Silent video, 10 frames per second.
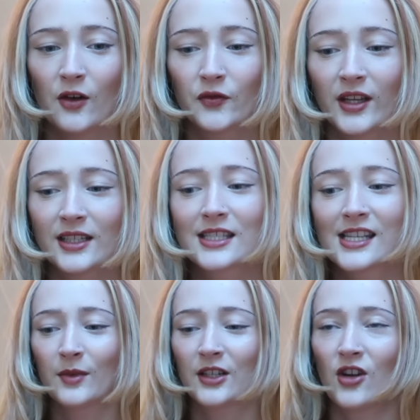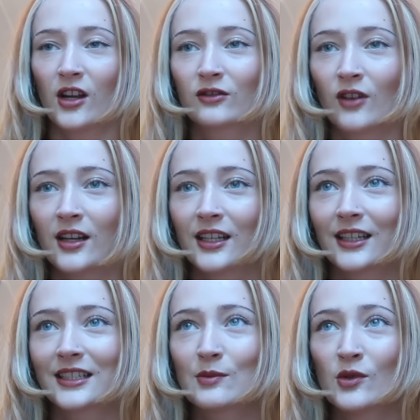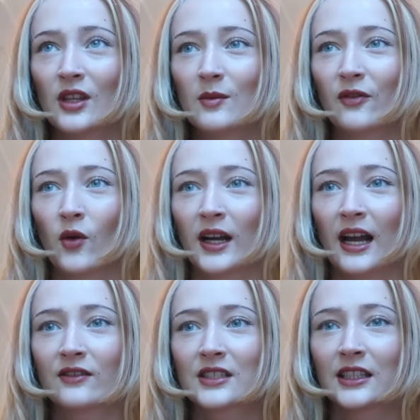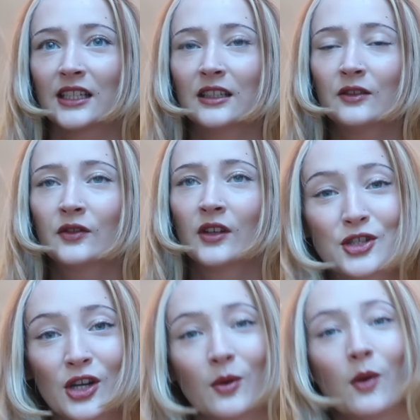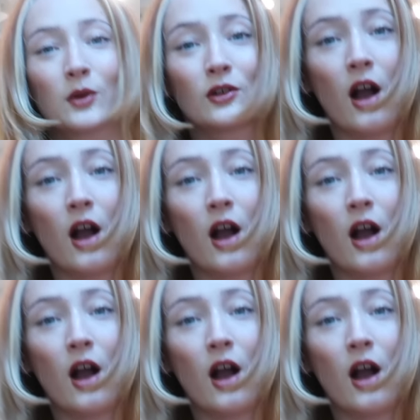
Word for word: outfit. I'm gonna try to run and get a smoothie before I have to leave. Let me show you what we're